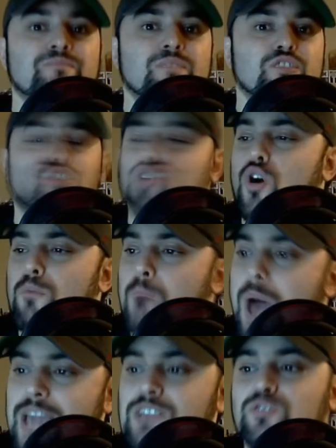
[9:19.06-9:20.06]
Shawn
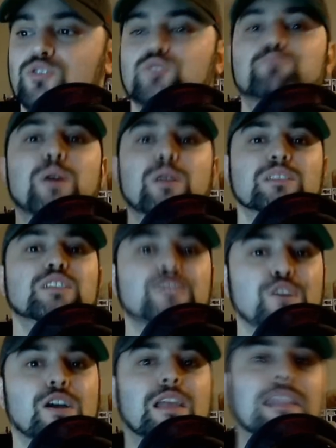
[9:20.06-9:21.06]
Michaels built his
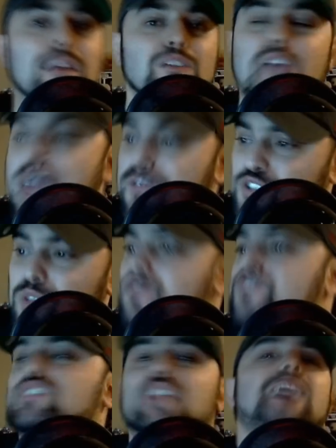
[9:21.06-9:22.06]
fucking half some
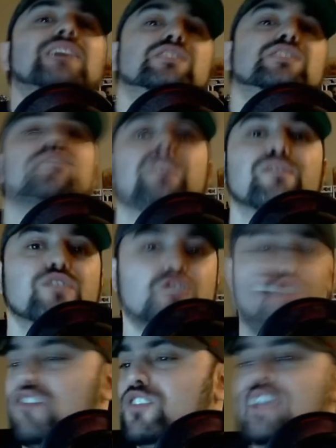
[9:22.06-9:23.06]
of his legacy off this
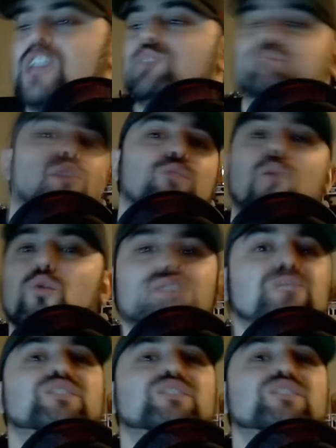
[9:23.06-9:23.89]
shit. Undertaker built most of his